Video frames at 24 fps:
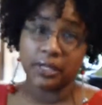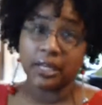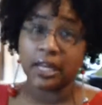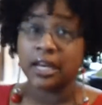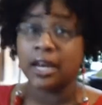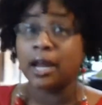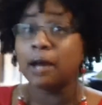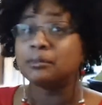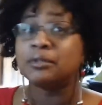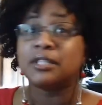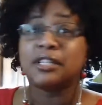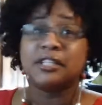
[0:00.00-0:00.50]
And
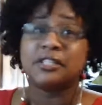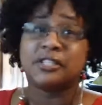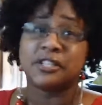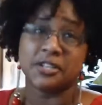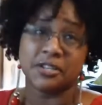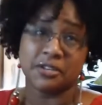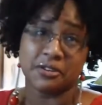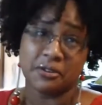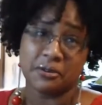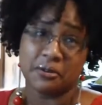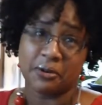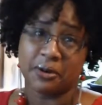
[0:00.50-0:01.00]
I'm
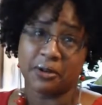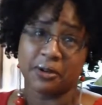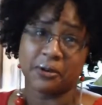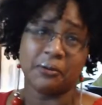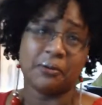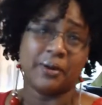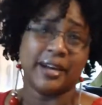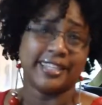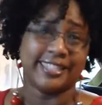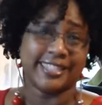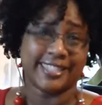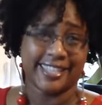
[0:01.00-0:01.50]
teaching you on a
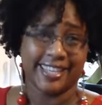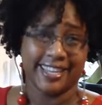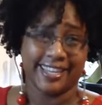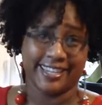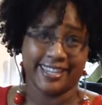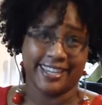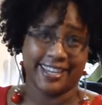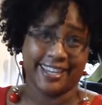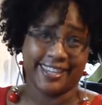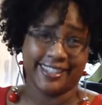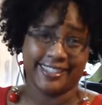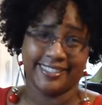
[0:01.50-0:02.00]
Wednesday
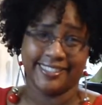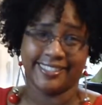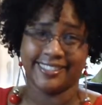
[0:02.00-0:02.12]
night.